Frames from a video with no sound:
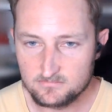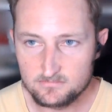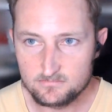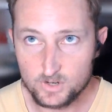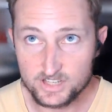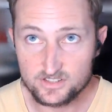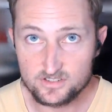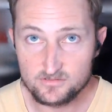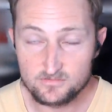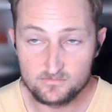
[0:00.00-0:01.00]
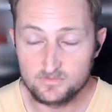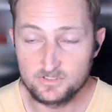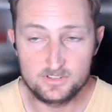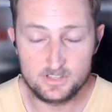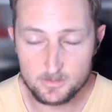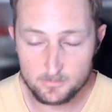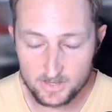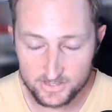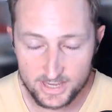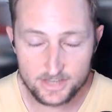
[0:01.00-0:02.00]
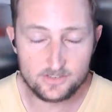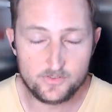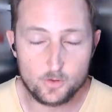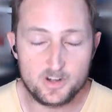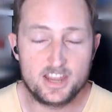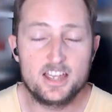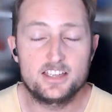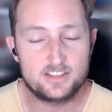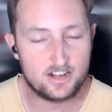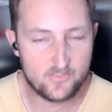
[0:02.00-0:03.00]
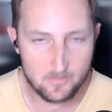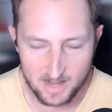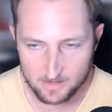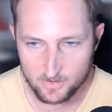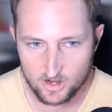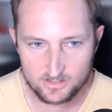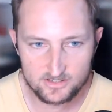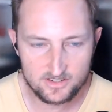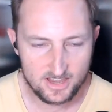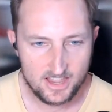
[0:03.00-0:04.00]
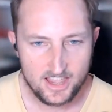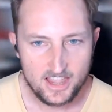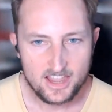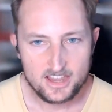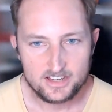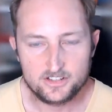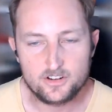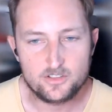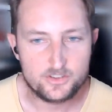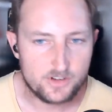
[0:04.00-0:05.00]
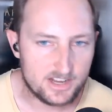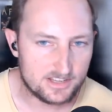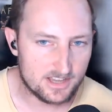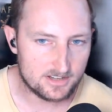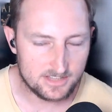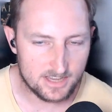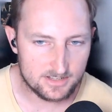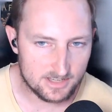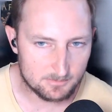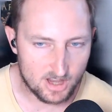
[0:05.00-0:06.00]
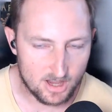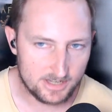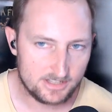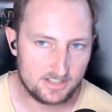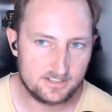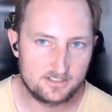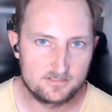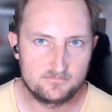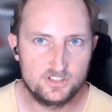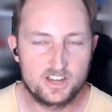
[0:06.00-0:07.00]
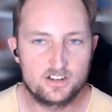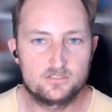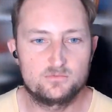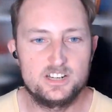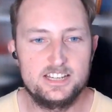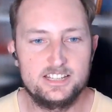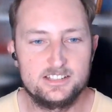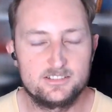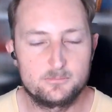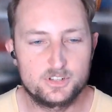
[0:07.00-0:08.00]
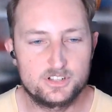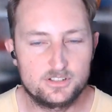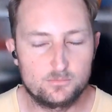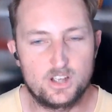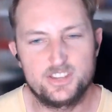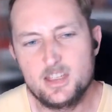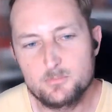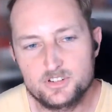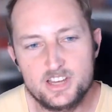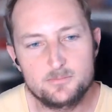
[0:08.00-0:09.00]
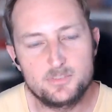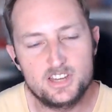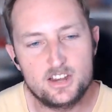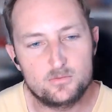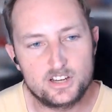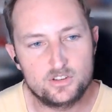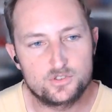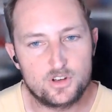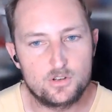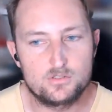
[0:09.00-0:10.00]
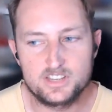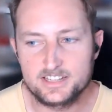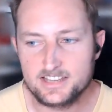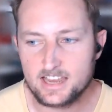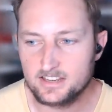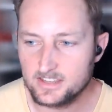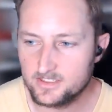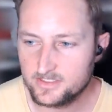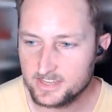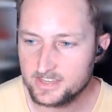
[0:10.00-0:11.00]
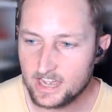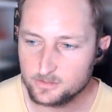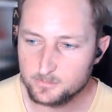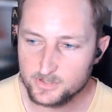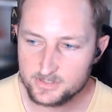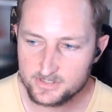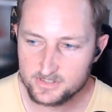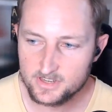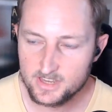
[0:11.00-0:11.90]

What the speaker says: which in the case of OpenAI, it's kind of a black box. You don't know the training data set behind it. You cannot really predict, well, you can predict, but you cannot really control exactly the outputs.